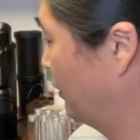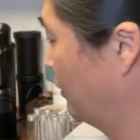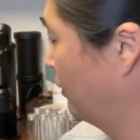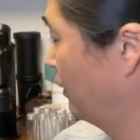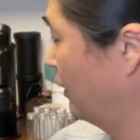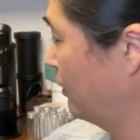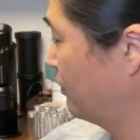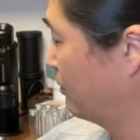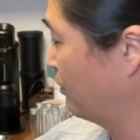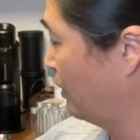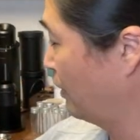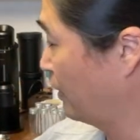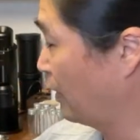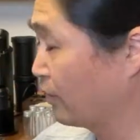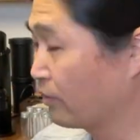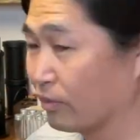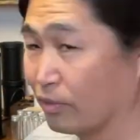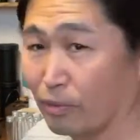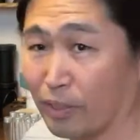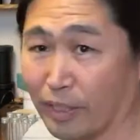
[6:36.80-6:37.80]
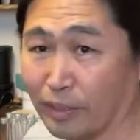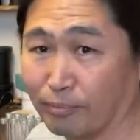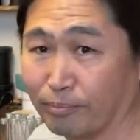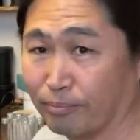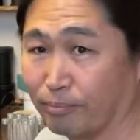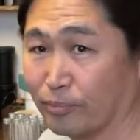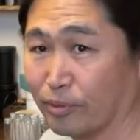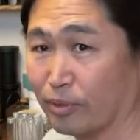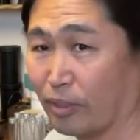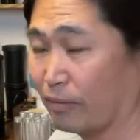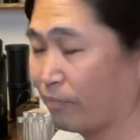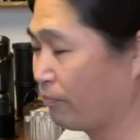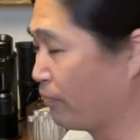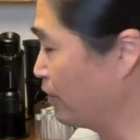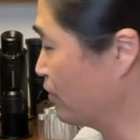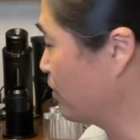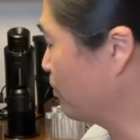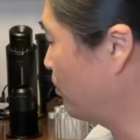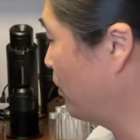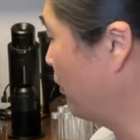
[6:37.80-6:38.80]
next layer. Yeah, it's great. So it
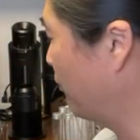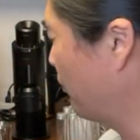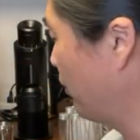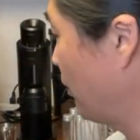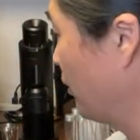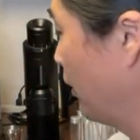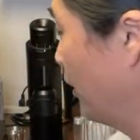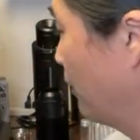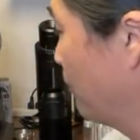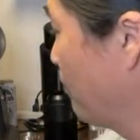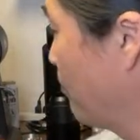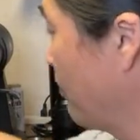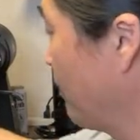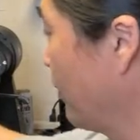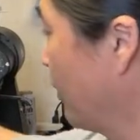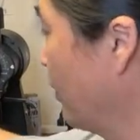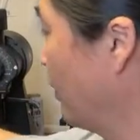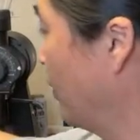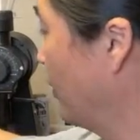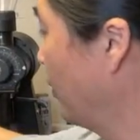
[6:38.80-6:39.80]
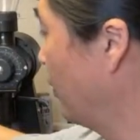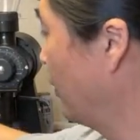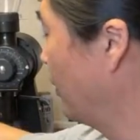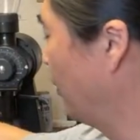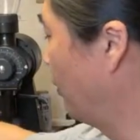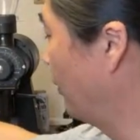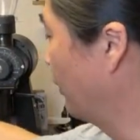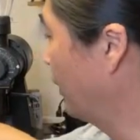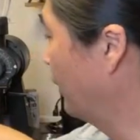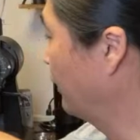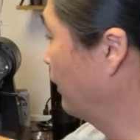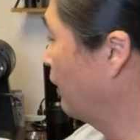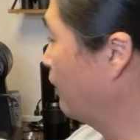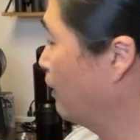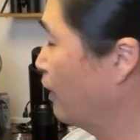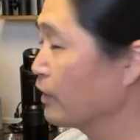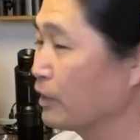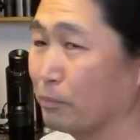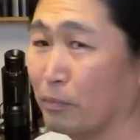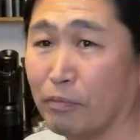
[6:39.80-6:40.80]
fits perfectly. Again, that
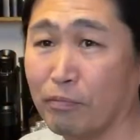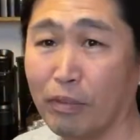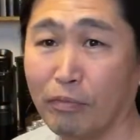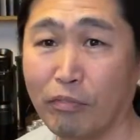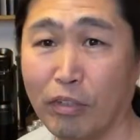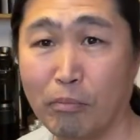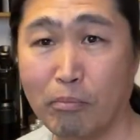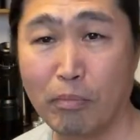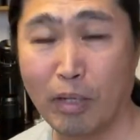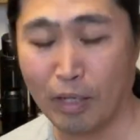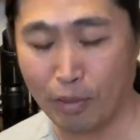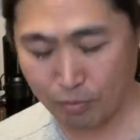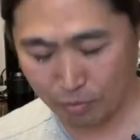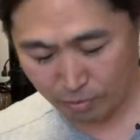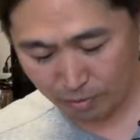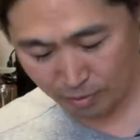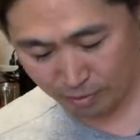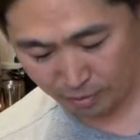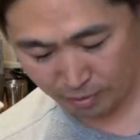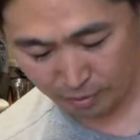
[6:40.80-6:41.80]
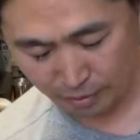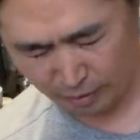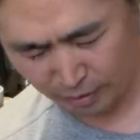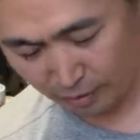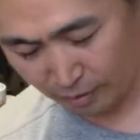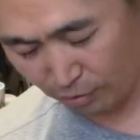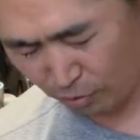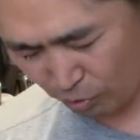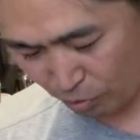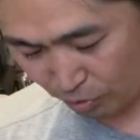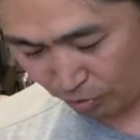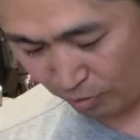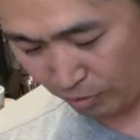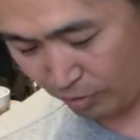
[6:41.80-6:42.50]
cost me 15 bucks each.